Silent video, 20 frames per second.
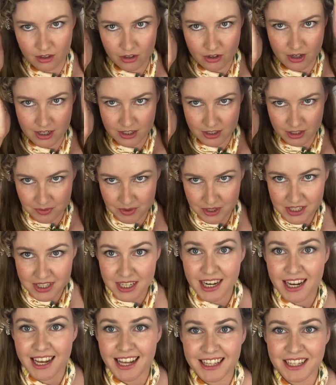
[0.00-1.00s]
Right, so I'm just
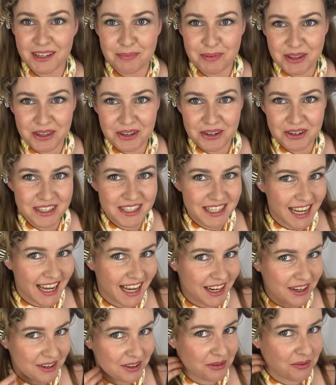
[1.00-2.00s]
clipping those
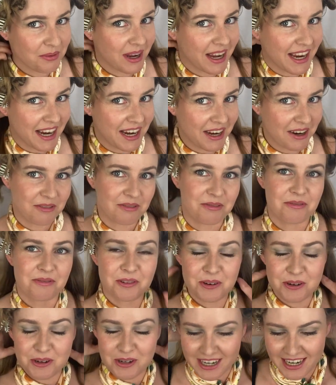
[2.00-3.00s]
out of the way
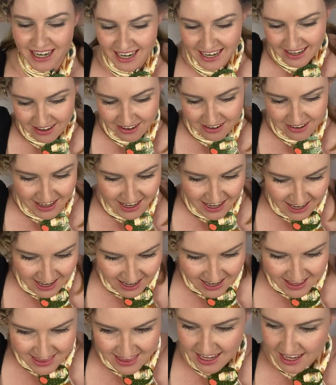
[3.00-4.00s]
for now.
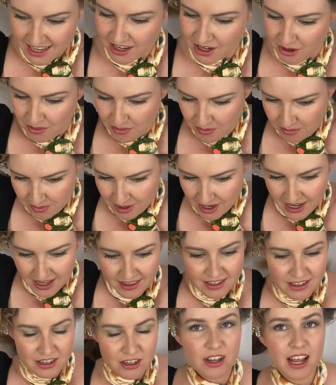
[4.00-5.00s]
And then my
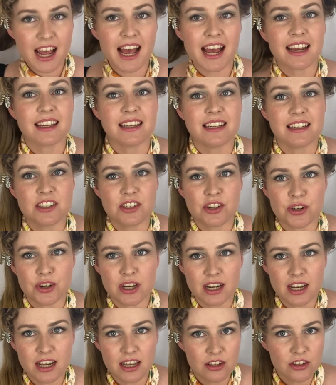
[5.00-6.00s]
little hack is you
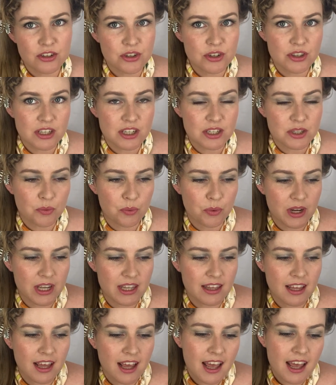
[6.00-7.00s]
can either do this
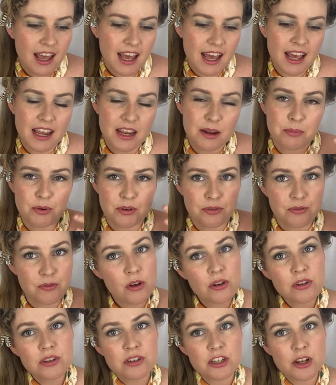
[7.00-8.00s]
with a
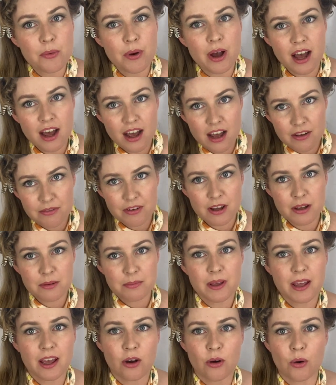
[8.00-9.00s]
bouffant, so a half
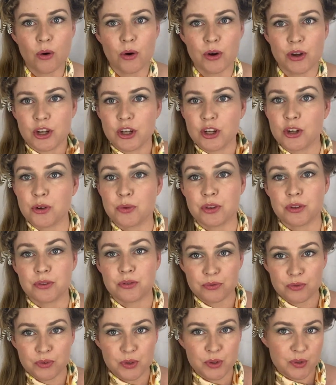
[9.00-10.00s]
up, or you can do it with a
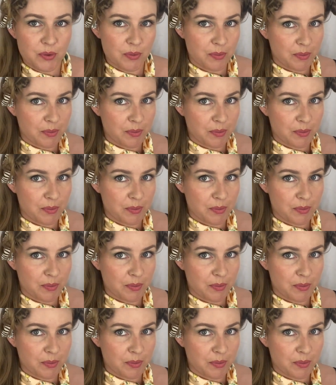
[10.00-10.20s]
full